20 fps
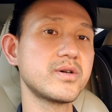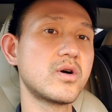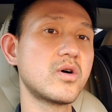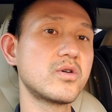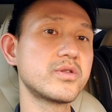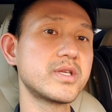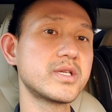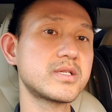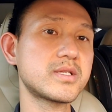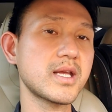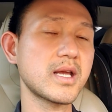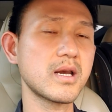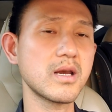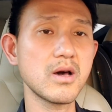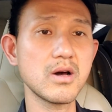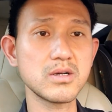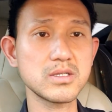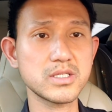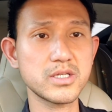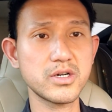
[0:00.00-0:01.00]
hold this thing
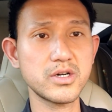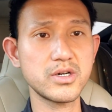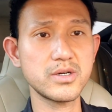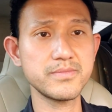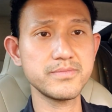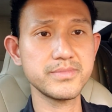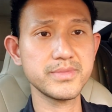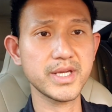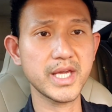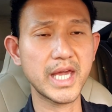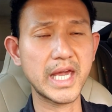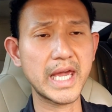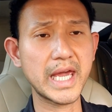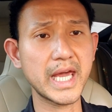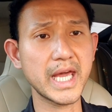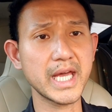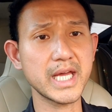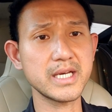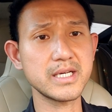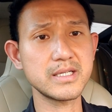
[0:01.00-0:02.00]
long term
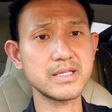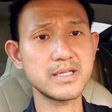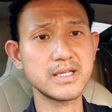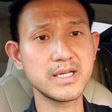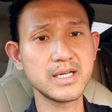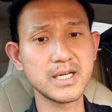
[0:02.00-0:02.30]
and